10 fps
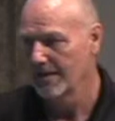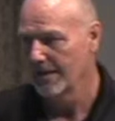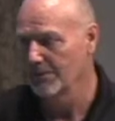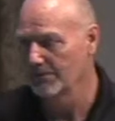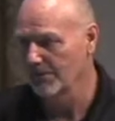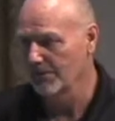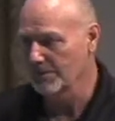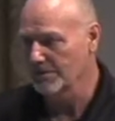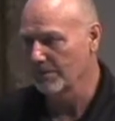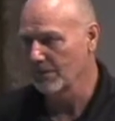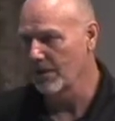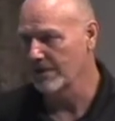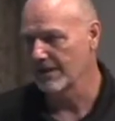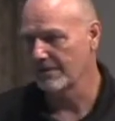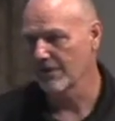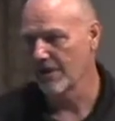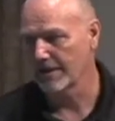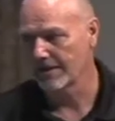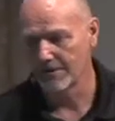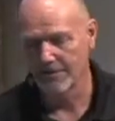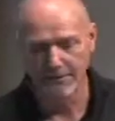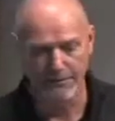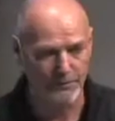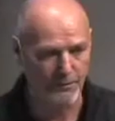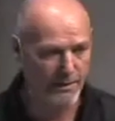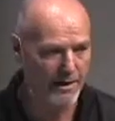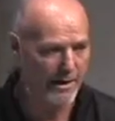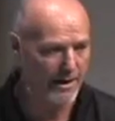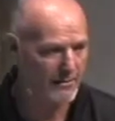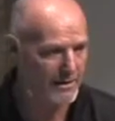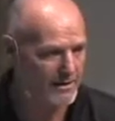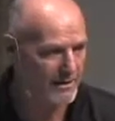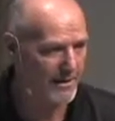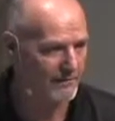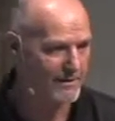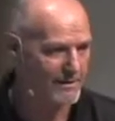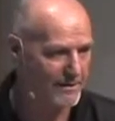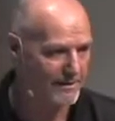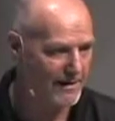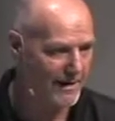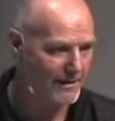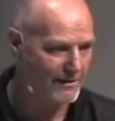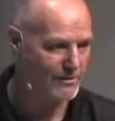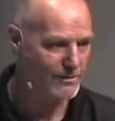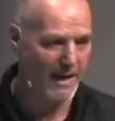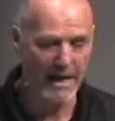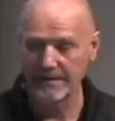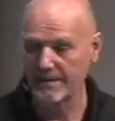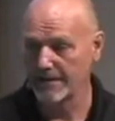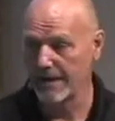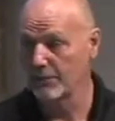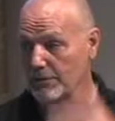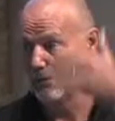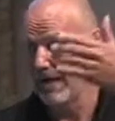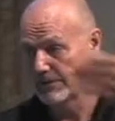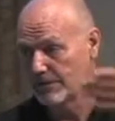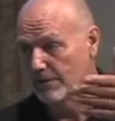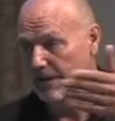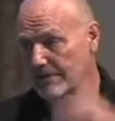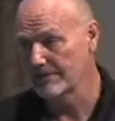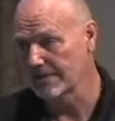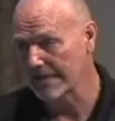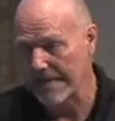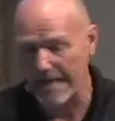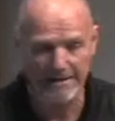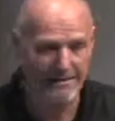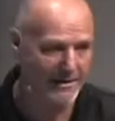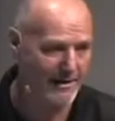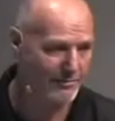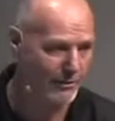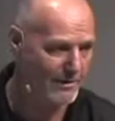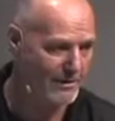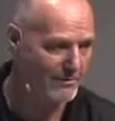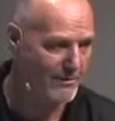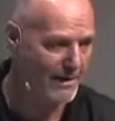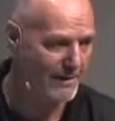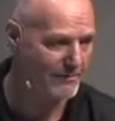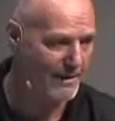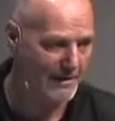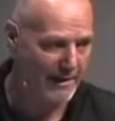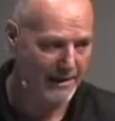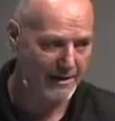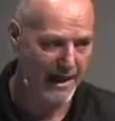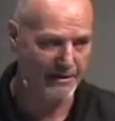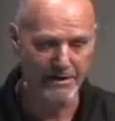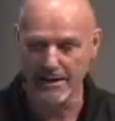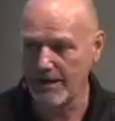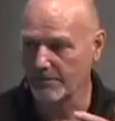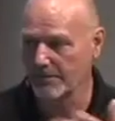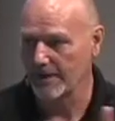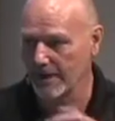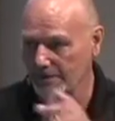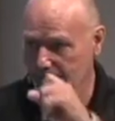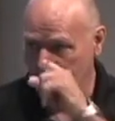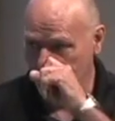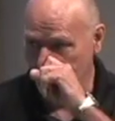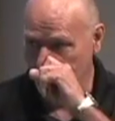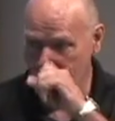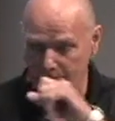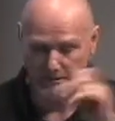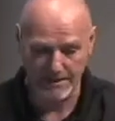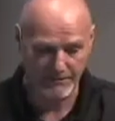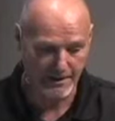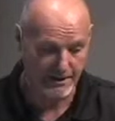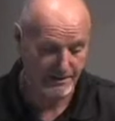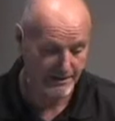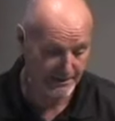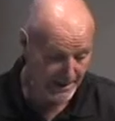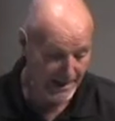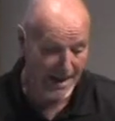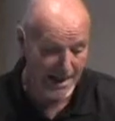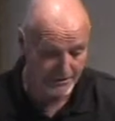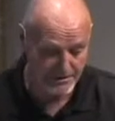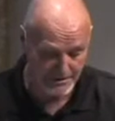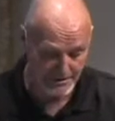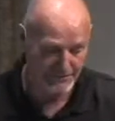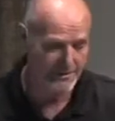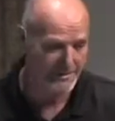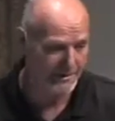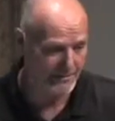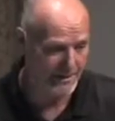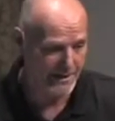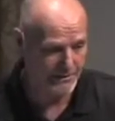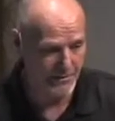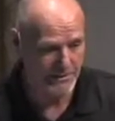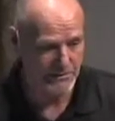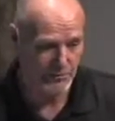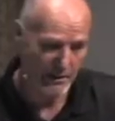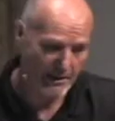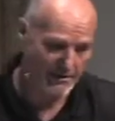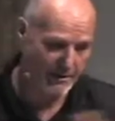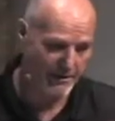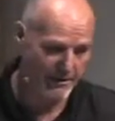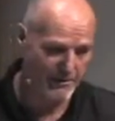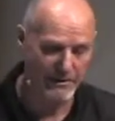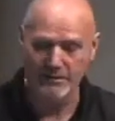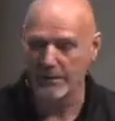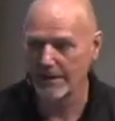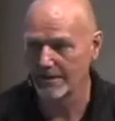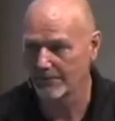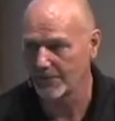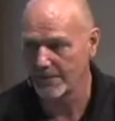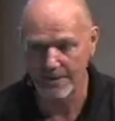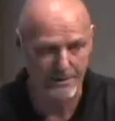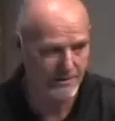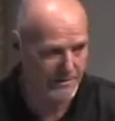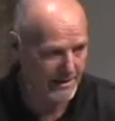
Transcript: I remember the first time we brought David Hocking over for uh, a men's conference, and this was back in the day when you actually went out to the gate at the airport to meet him, and Kathy and I were there to meet him and his wife Carol, and I was nervous. I mean, I'd read his books, I'd heard him on the radio for years.